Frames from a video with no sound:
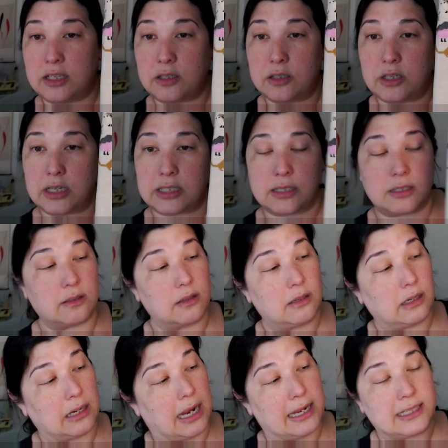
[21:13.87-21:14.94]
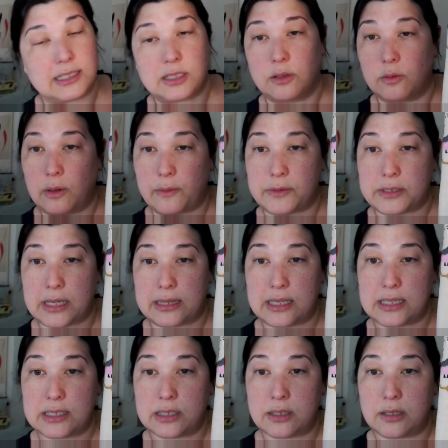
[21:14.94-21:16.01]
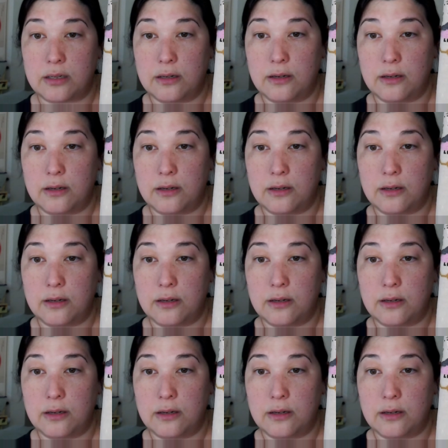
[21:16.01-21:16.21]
just, I so I was at this,